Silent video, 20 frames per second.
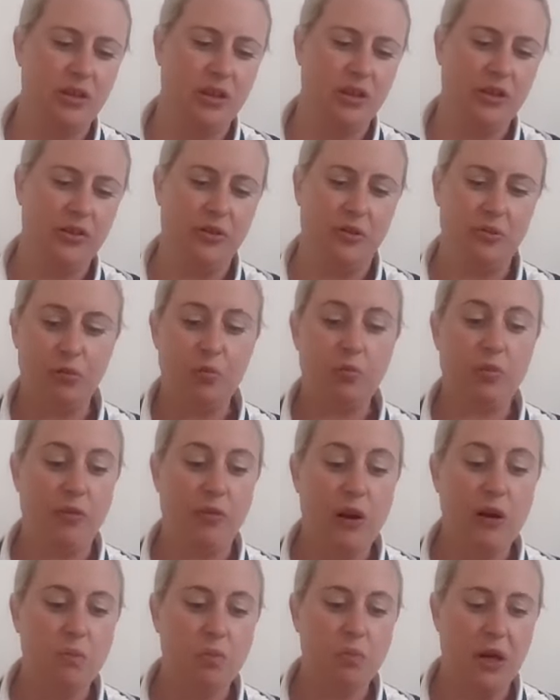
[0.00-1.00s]
that's
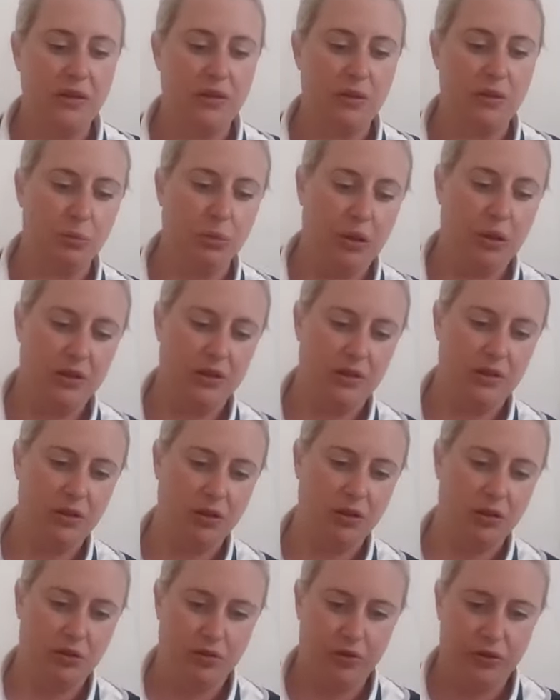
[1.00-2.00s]
very pleasant, but it's
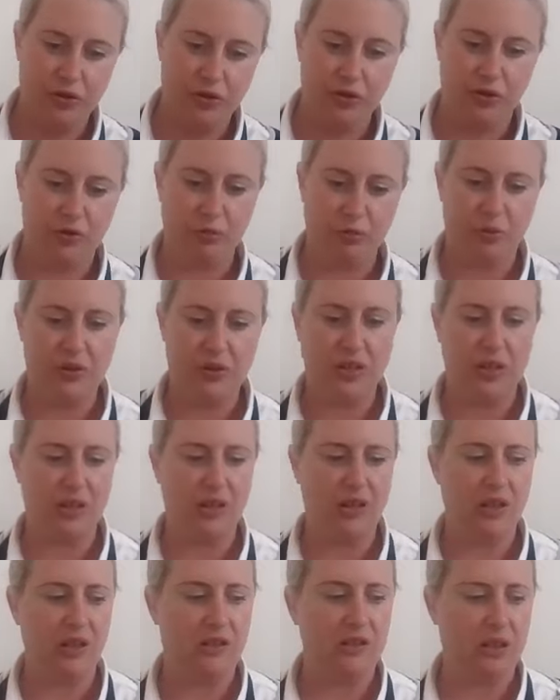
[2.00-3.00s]
not, not
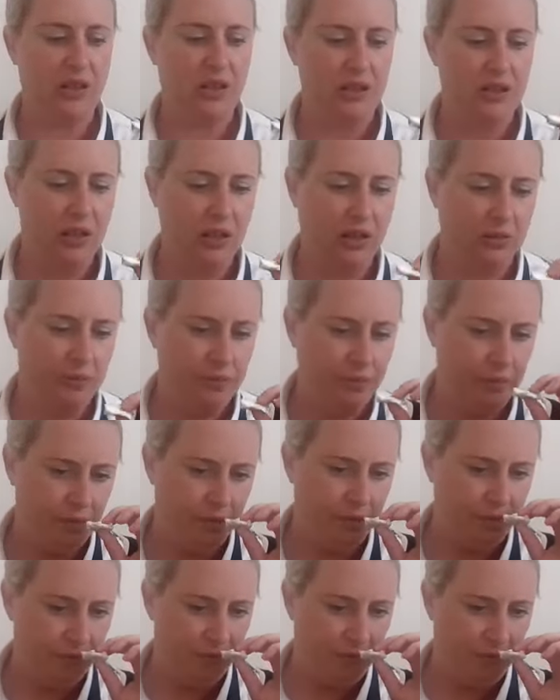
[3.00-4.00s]
particularly exciting.
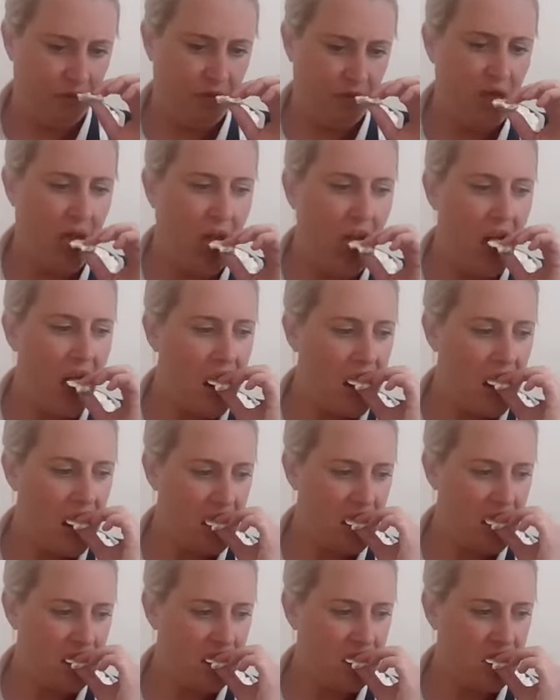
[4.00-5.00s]

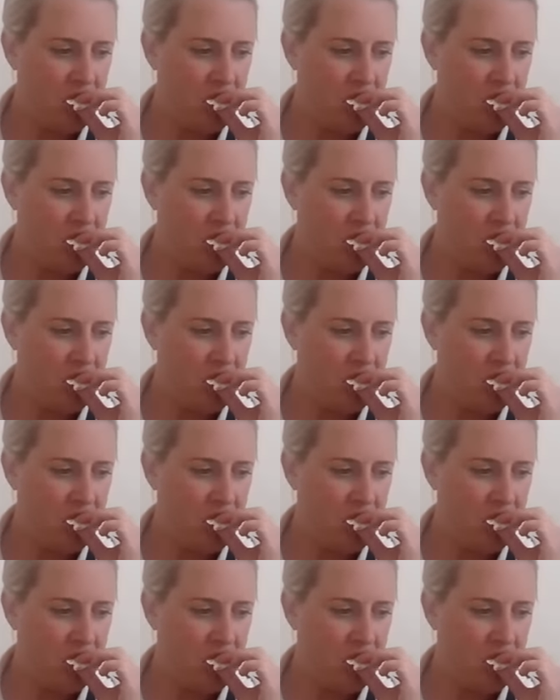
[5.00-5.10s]
So